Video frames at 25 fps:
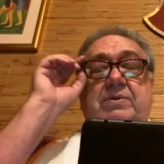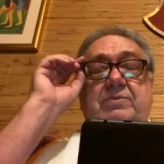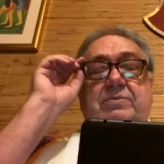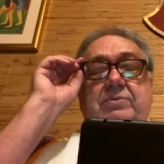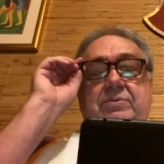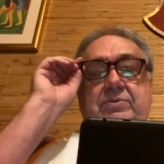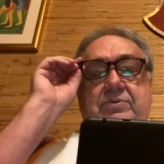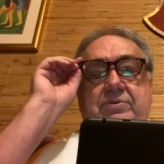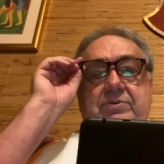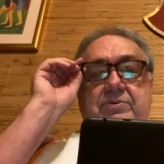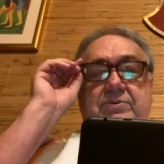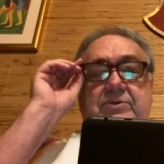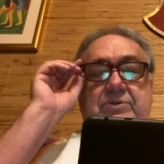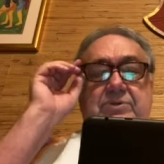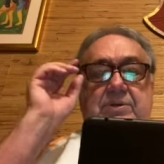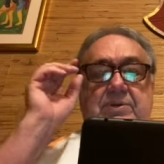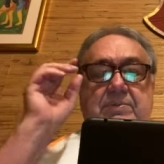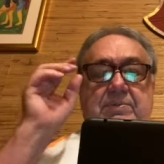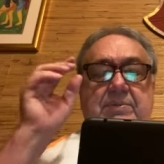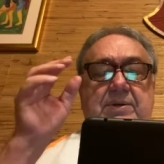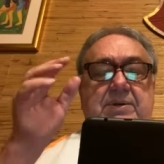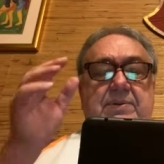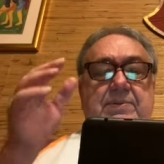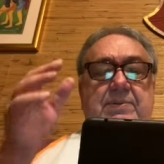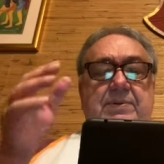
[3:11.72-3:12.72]
Guru
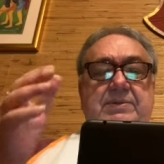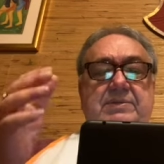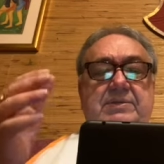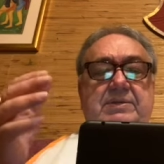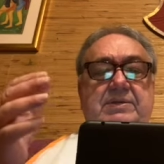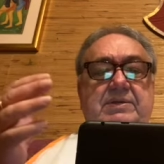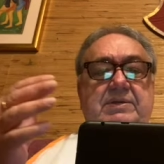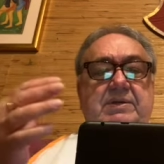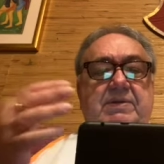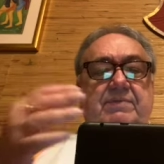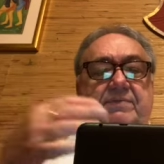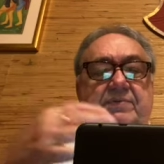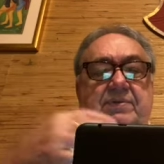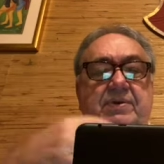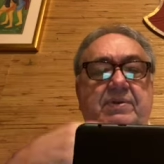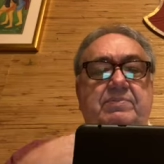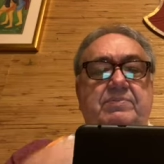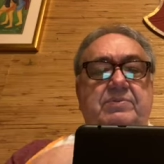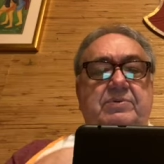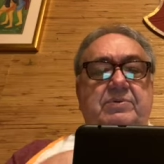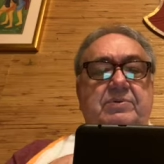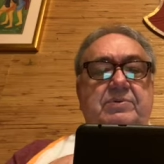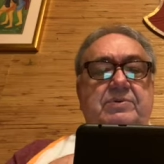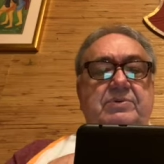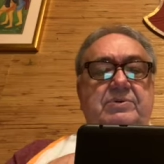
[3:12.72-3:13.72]
Goswami, he says, I've come
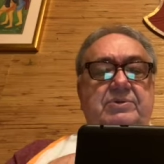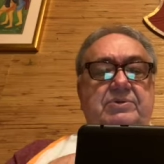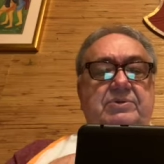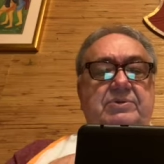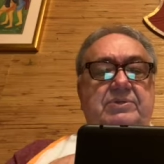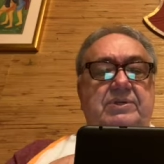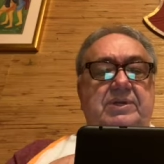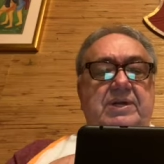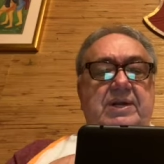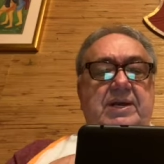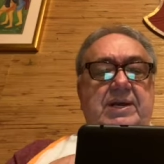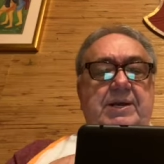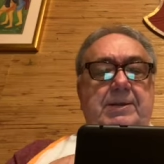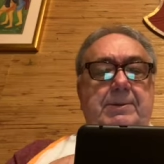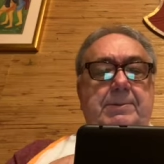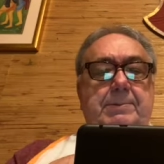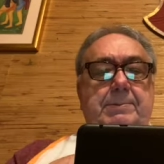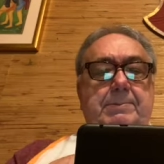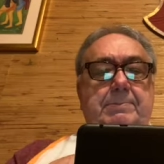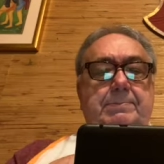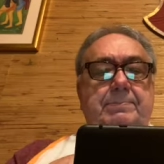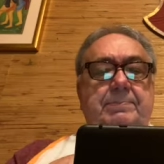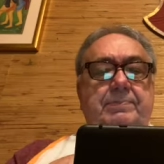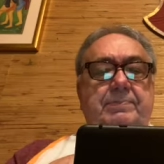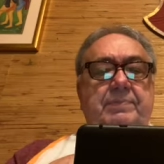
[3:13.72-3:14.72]
to understand
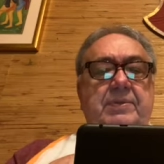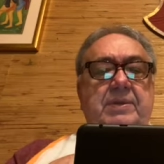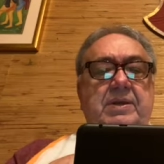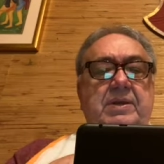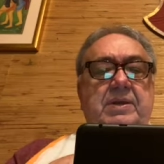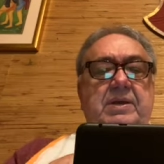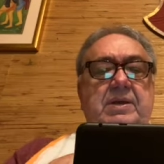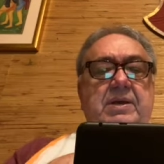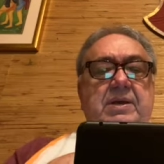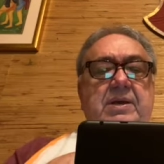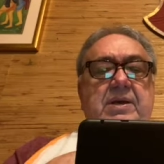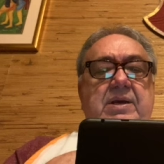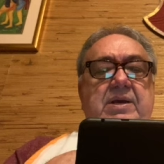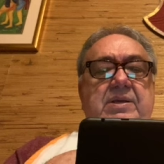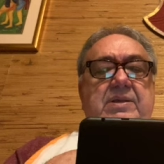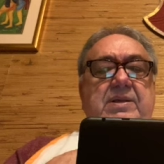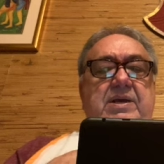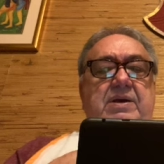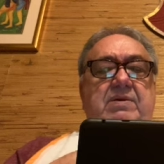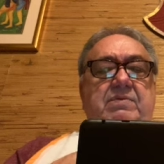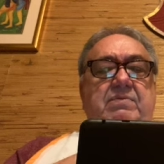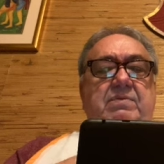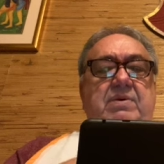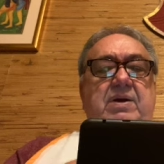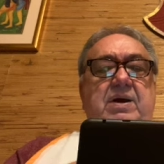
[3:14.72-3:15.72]

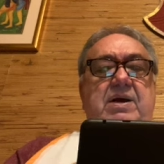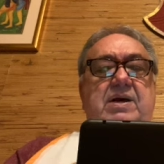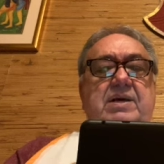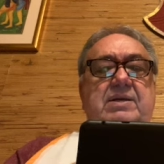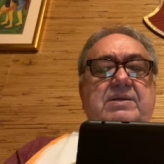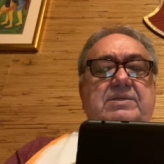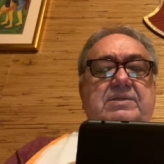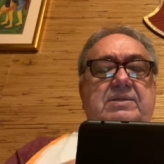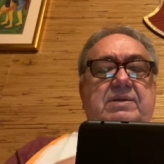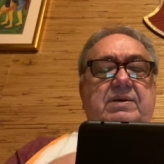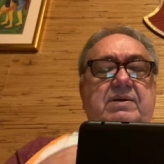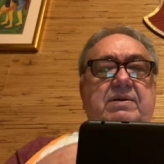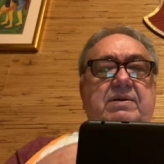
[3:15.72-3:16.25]
that ras